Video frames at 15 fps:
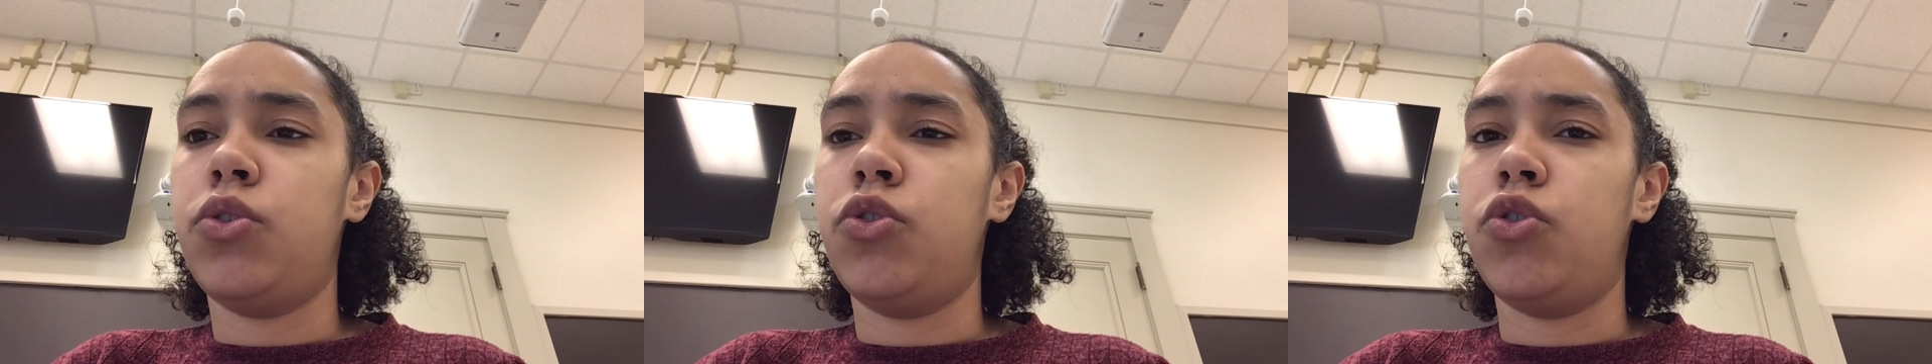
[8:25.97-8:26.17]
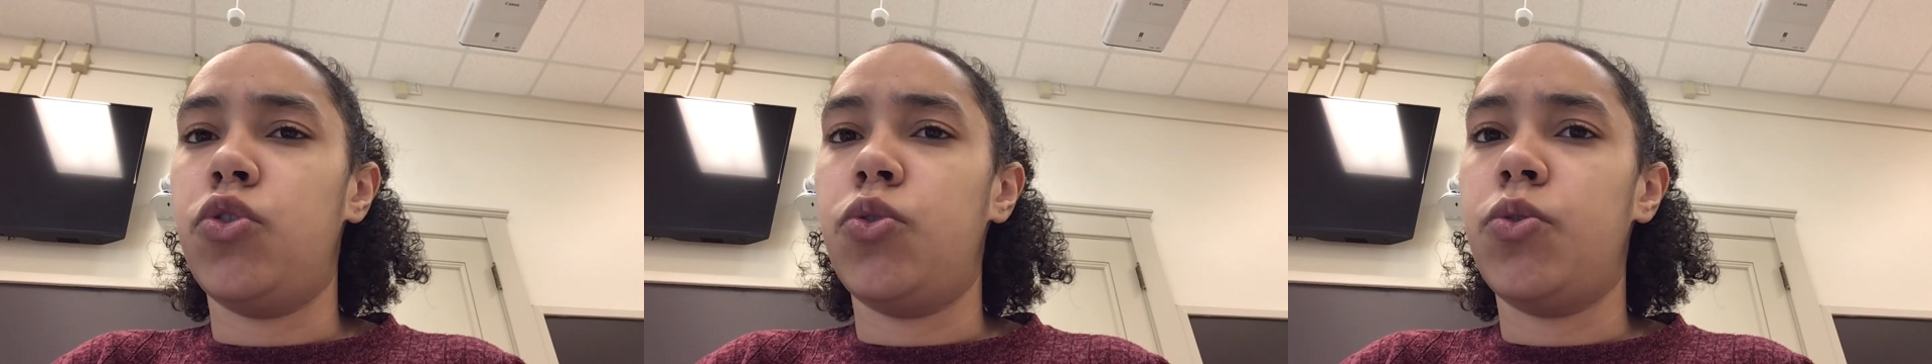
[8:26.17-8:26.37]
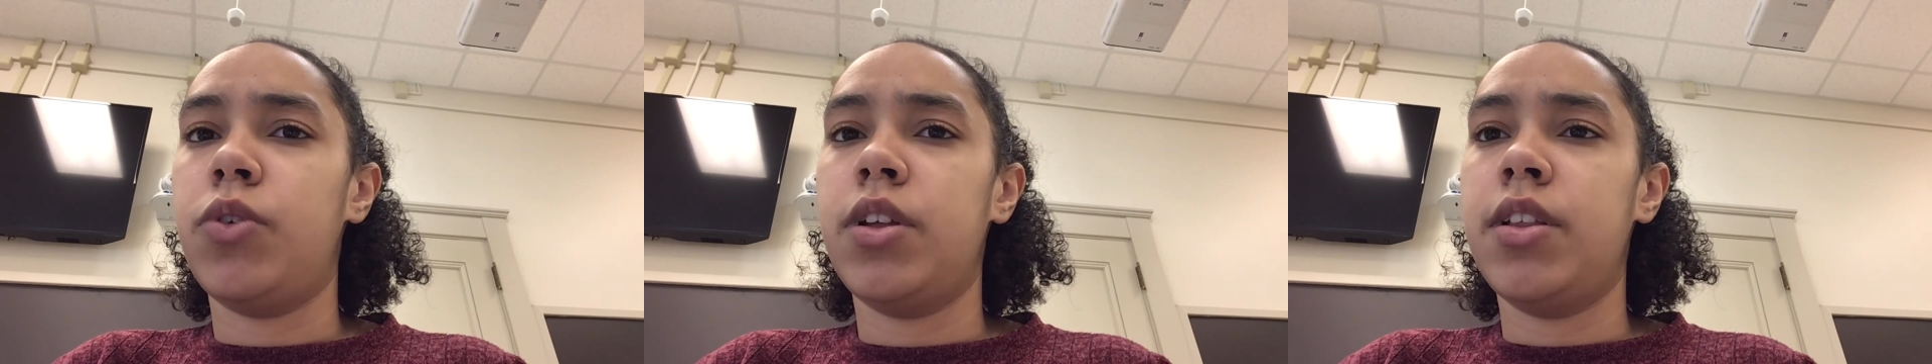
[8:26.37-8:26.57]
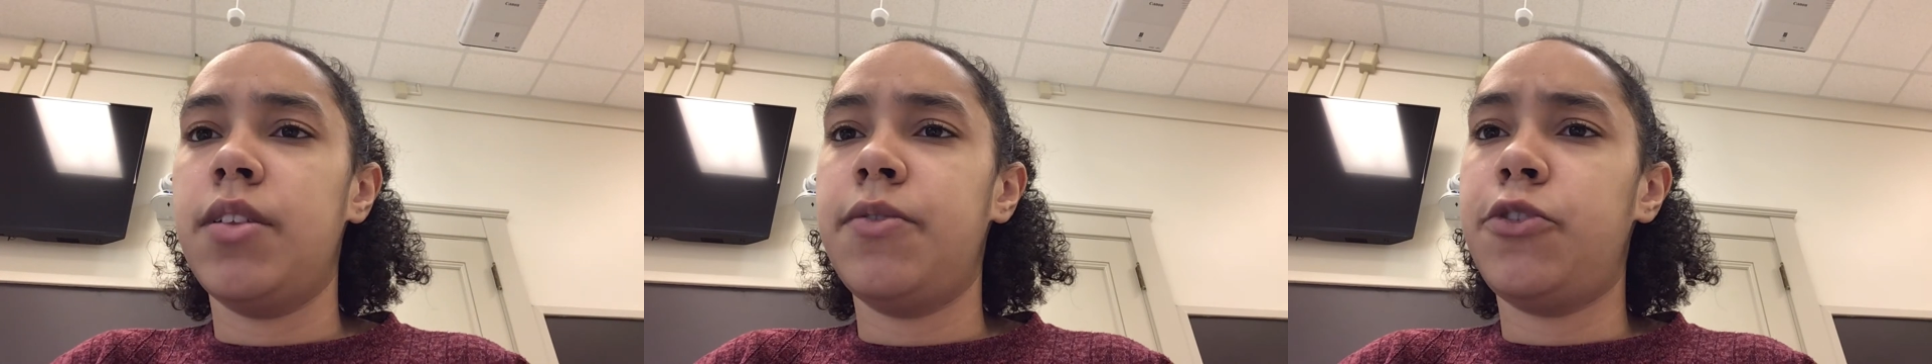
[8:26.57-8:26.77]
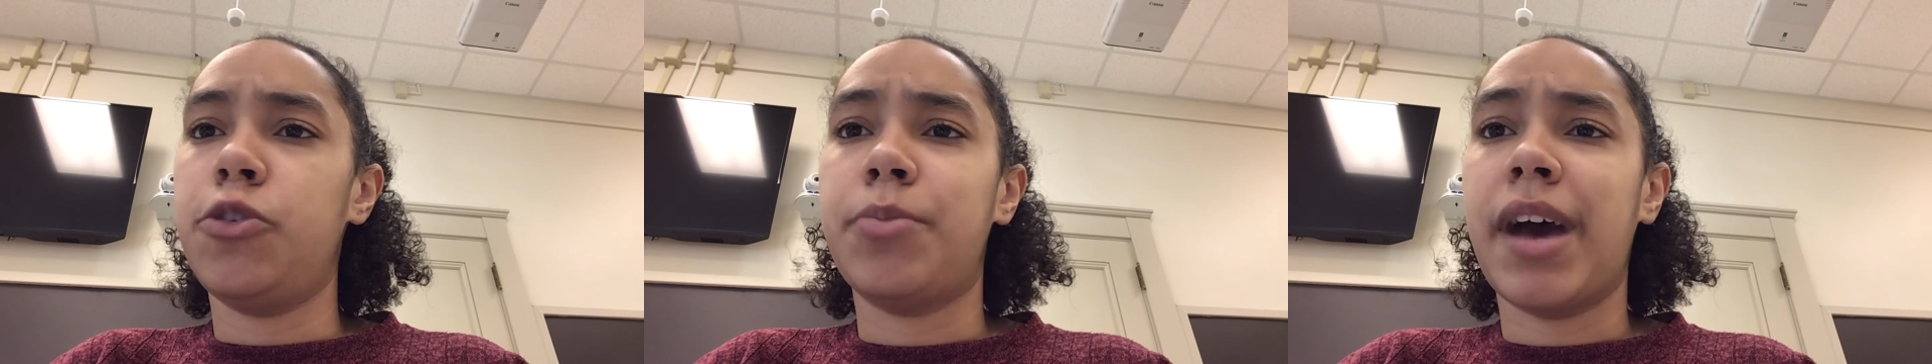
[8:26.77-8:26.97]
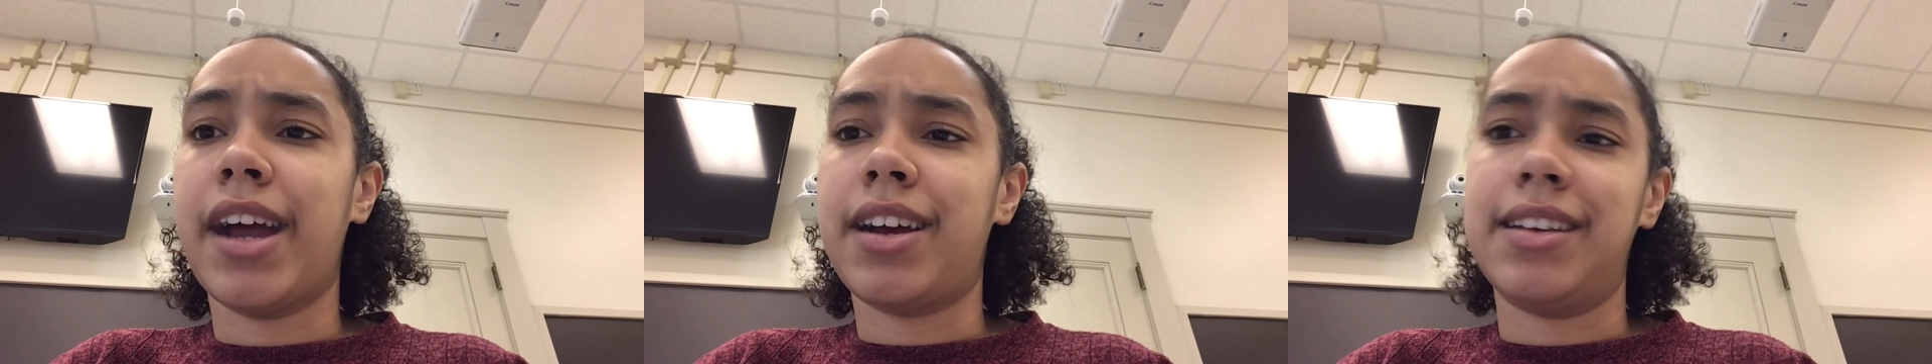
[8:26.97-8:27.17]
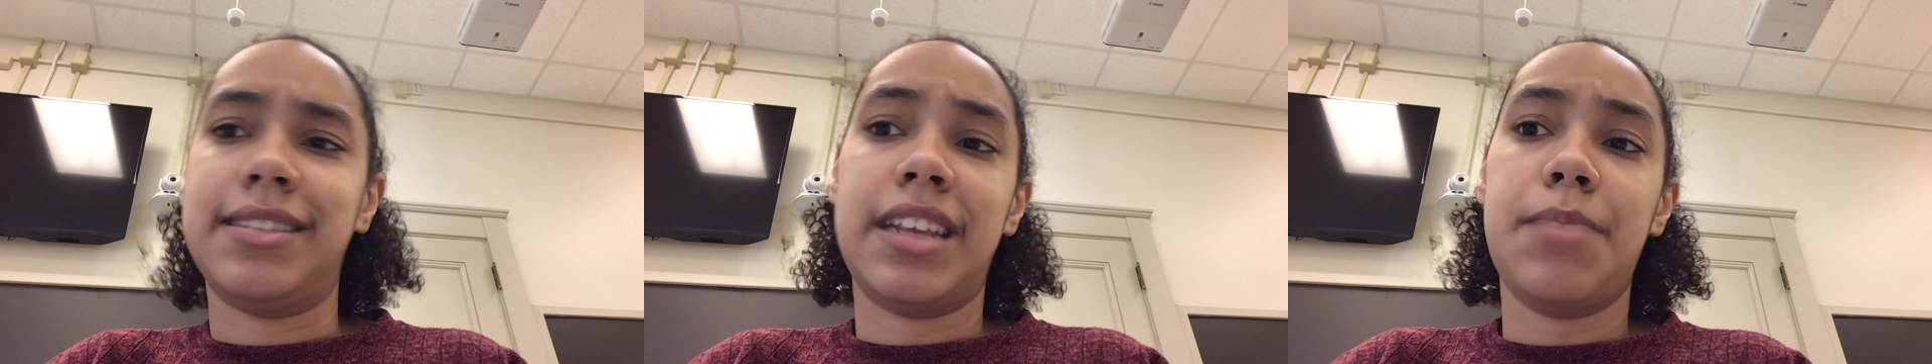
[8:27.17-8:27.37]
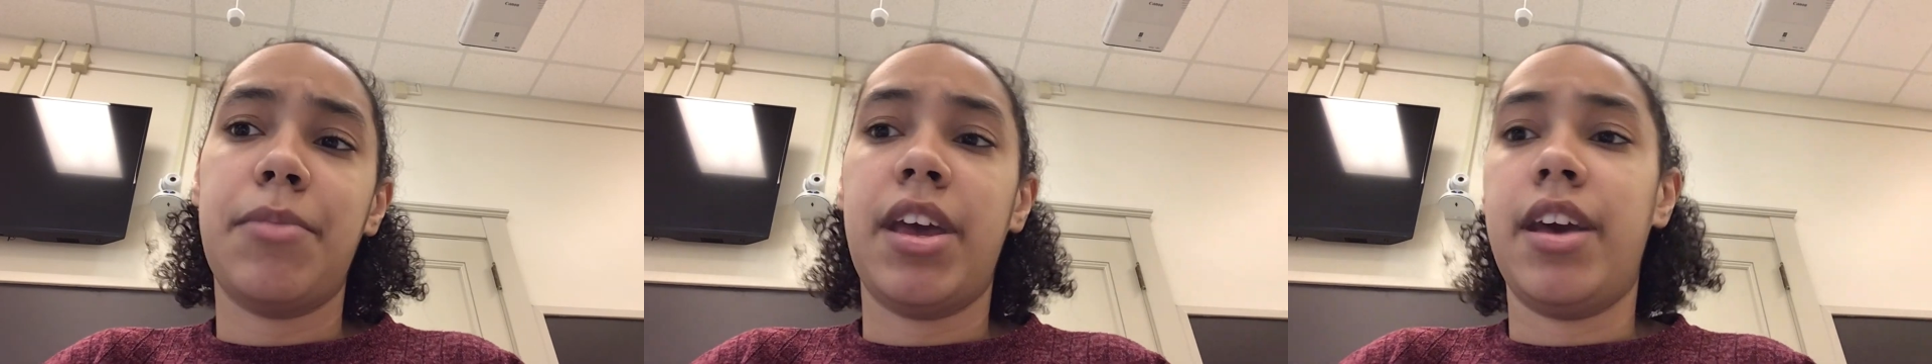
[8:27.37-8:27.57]
who feel bad because
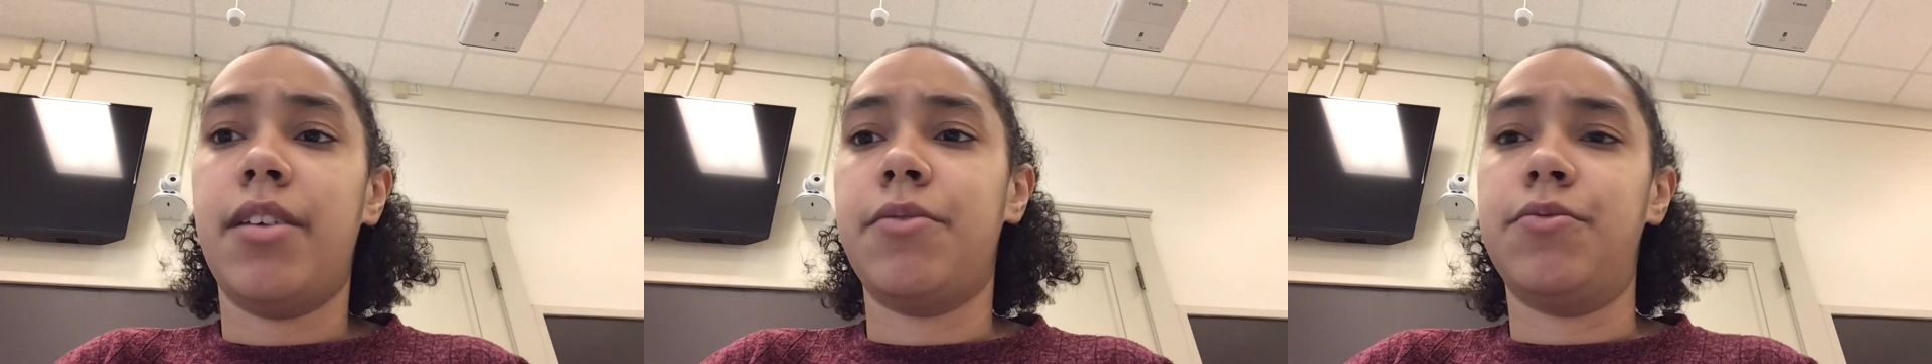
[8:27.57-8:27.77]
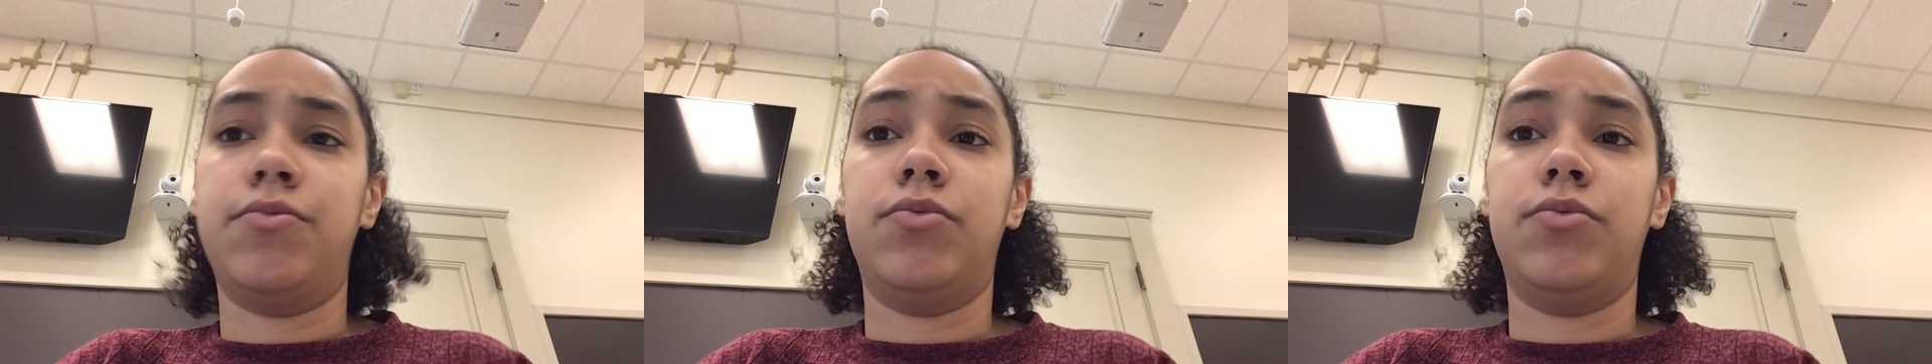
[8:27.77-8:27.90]
they may have